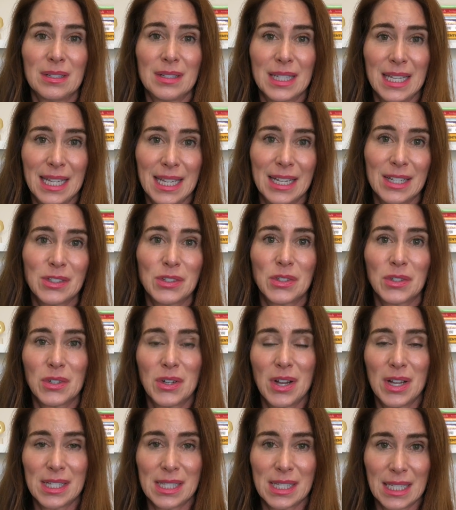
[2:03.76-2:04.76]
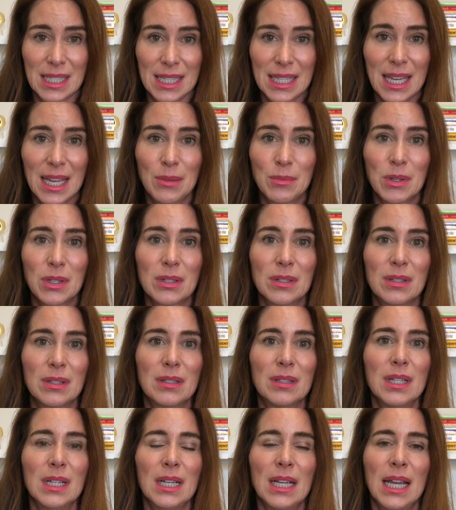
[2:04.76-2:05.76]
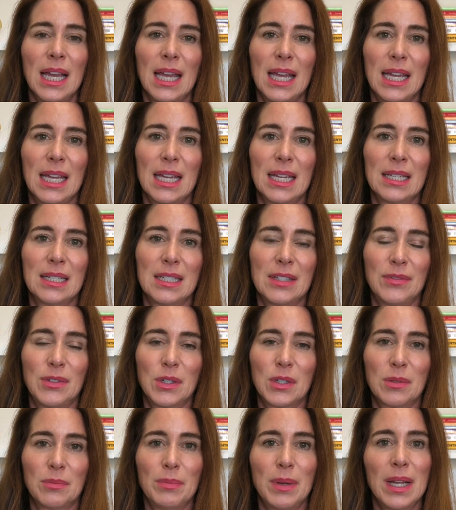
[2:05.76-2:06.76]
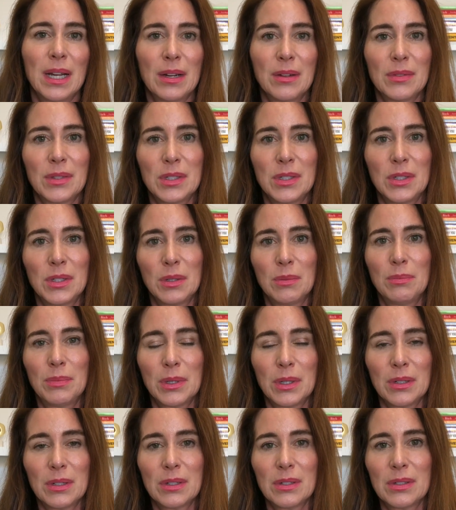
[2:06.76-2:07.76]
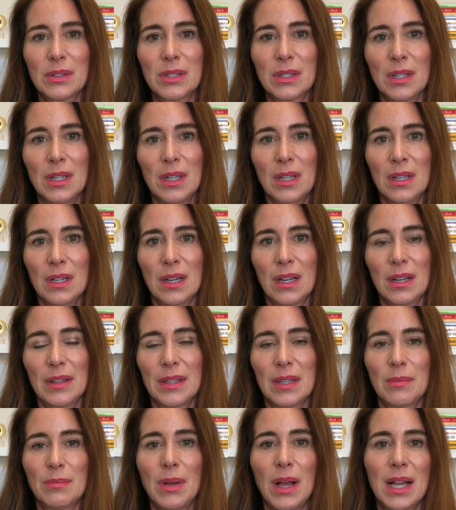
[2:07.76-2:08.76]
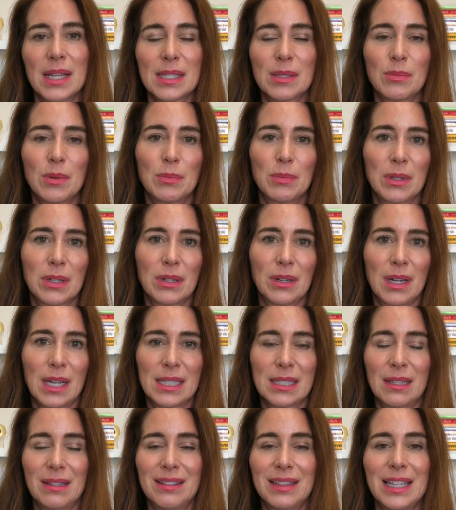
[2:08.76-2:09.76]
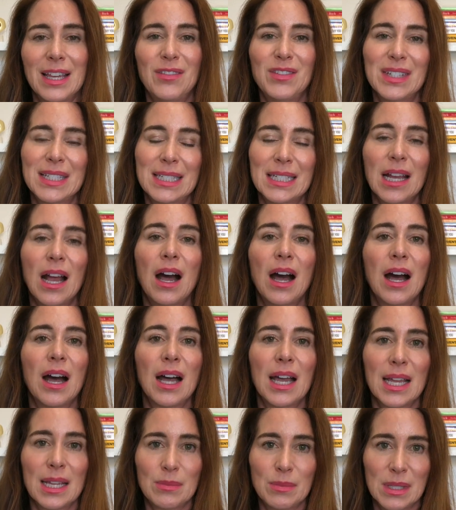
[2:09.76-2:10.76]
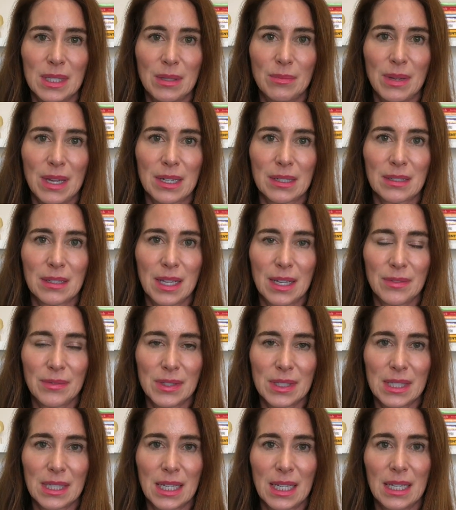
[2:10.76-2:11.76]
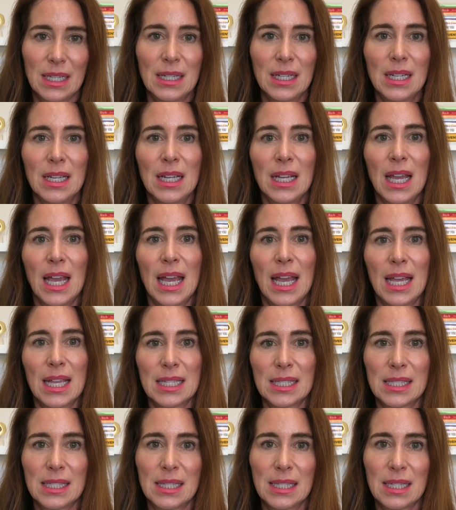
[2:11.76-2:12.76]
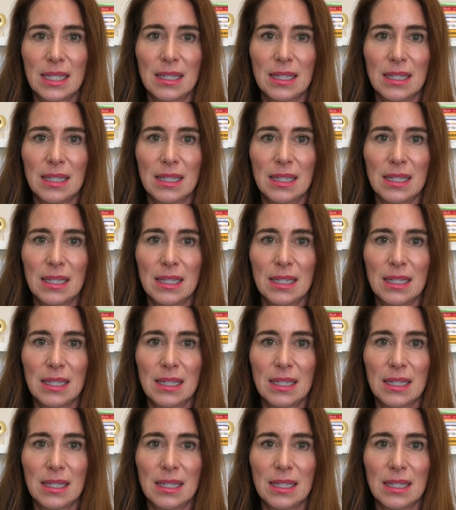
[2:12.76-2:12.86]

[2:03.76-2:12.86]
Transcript: cancer-causing chemical, and if you compare the two burgers, the Impossible Burger has 11 times the amount of glyphosate as